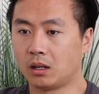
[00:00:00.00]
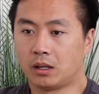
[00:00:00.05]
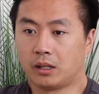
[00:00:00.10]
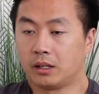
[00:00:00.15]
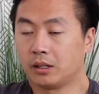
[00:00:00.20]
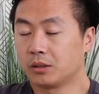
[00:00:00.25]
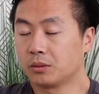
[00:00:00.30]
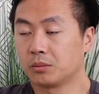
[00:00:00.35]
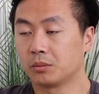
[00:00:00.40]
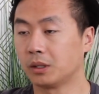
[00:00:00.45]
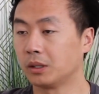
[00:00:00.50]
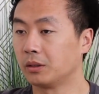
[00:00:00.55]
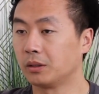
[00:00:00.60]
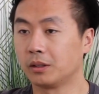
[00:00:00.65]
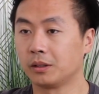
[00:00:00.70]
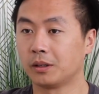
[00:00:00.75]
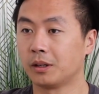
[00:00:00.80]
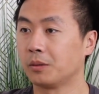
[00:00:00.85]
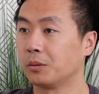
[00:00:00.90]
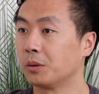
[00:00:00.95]
guess
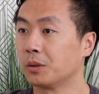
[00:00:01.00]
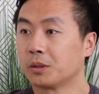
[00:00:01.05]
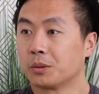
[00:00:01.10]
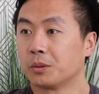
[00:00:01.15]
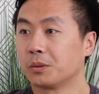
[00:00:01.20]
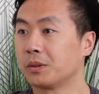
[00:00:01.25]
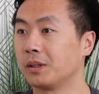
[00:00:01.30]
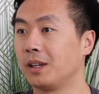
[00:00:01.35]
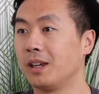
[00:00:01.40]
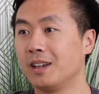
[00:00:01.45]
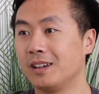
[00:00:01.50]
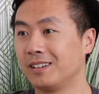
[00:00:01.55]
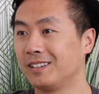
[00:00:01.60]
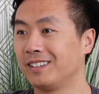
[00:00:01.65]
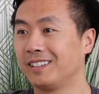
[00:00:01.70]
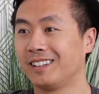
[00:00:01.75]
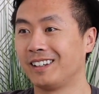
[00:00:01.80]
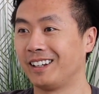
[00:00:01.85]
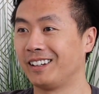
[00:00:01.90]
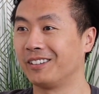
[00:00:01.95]
I guess we'll see.
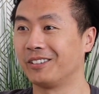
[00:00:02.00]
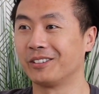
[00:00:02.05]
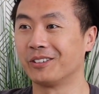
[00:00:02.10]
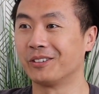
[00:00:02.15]
I don't